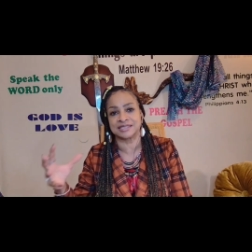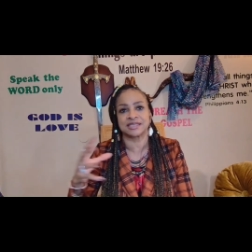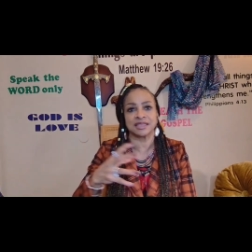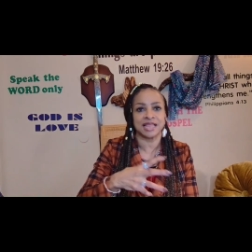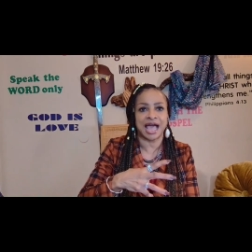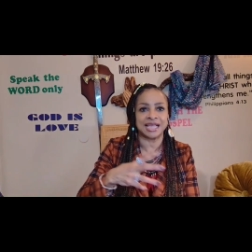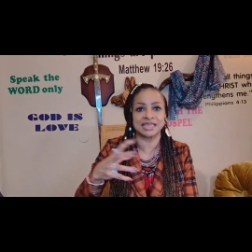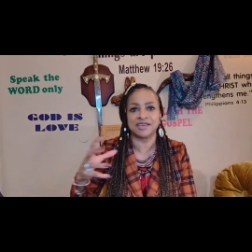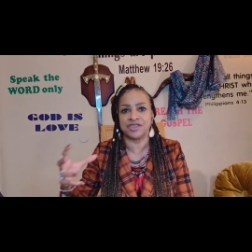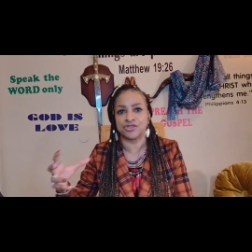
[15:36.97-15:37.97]
It's the light
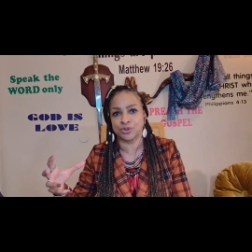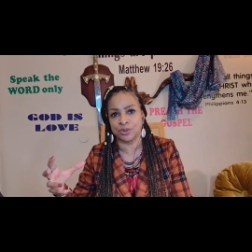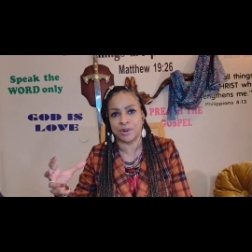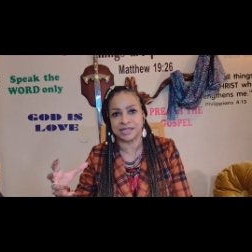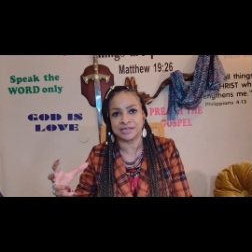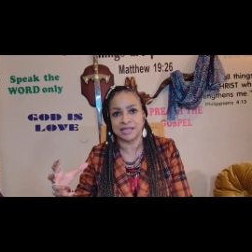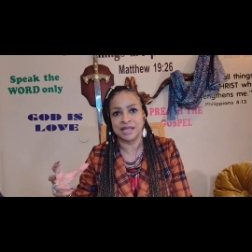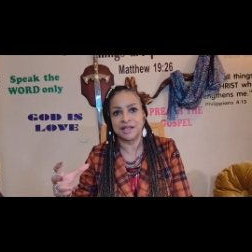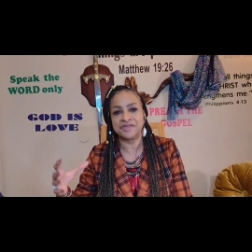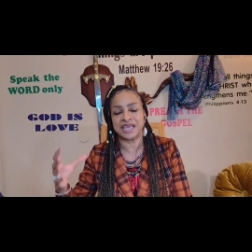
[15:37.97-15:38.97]
living through us
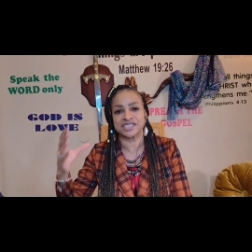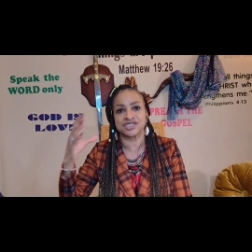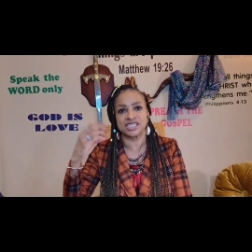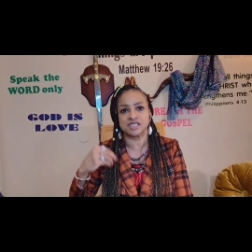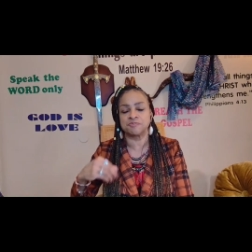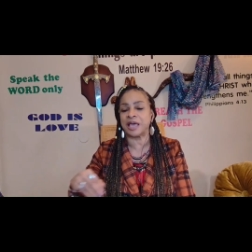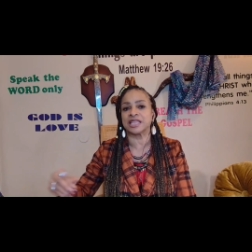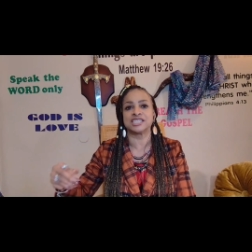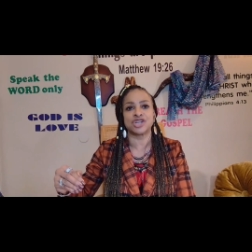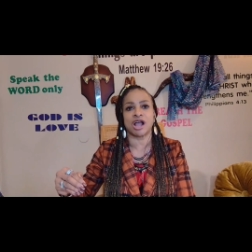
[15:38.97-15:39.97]
that is
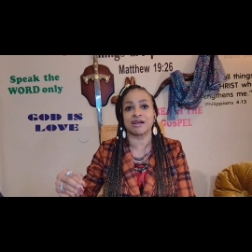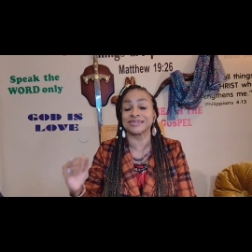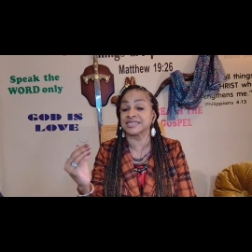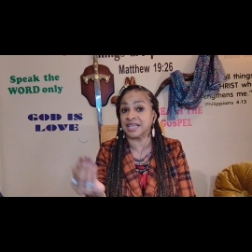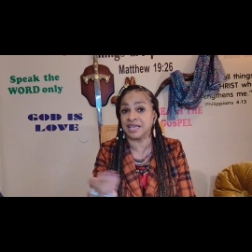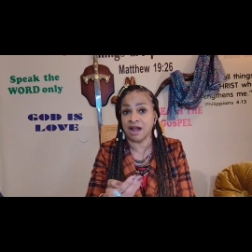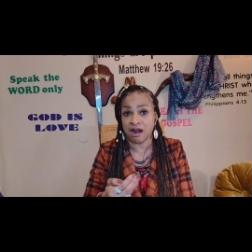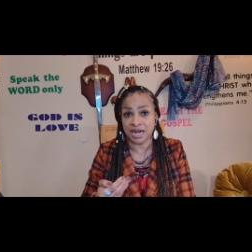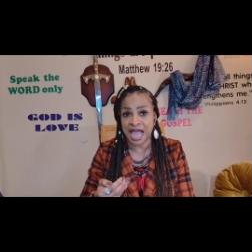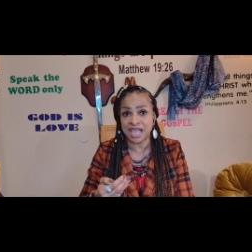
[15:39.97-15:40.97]
dispelling darkness in
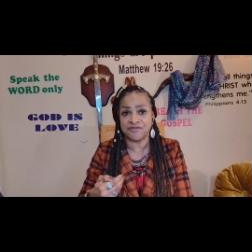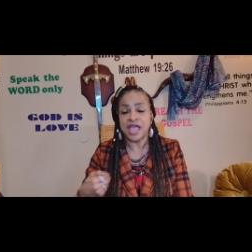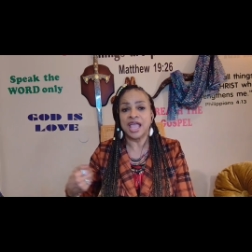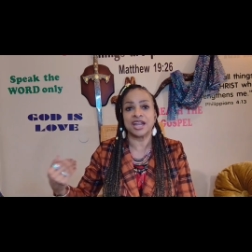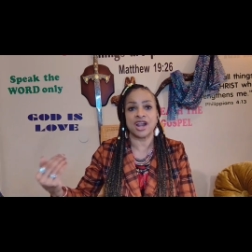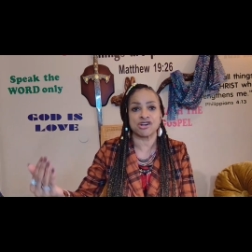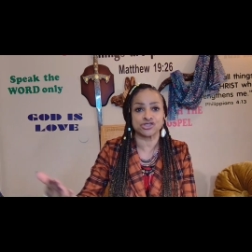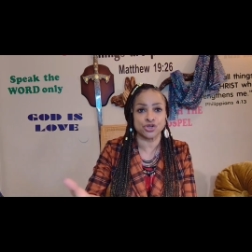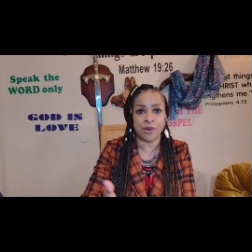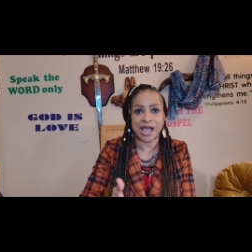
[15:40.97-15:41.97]
our life, in our
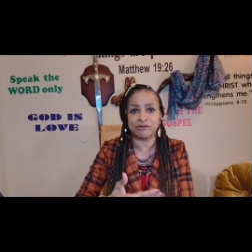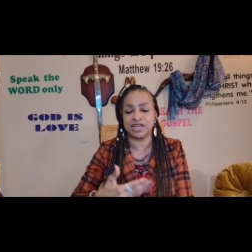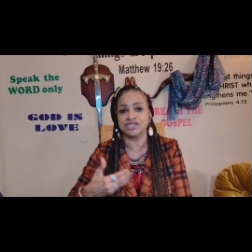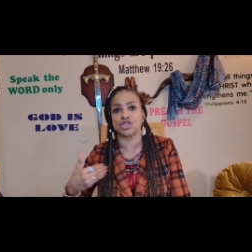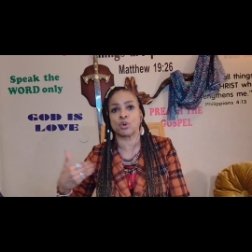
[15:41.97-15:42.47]
surroundings.